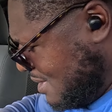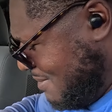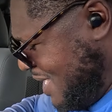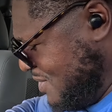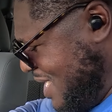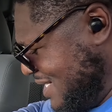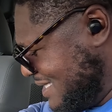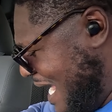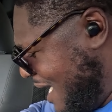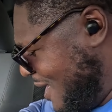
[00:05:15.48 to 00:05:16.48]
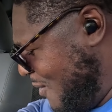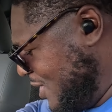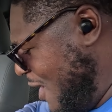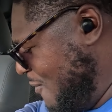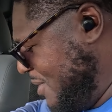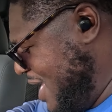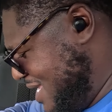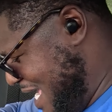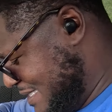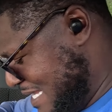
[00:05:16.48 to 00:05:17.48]
Man, you eating a taco with no meat?
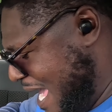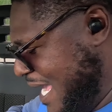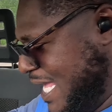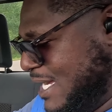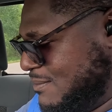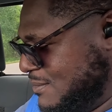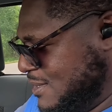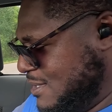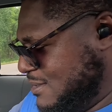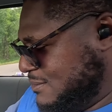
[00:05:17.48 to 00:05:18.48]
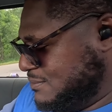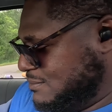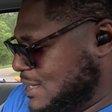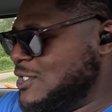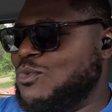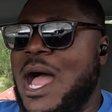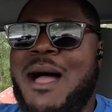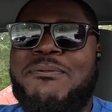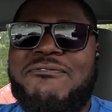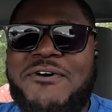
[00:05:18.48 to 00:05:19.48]
Yes, I am. That's why
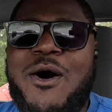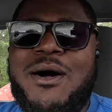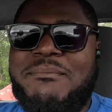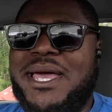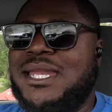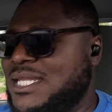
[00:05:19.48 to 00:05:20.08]
I perform better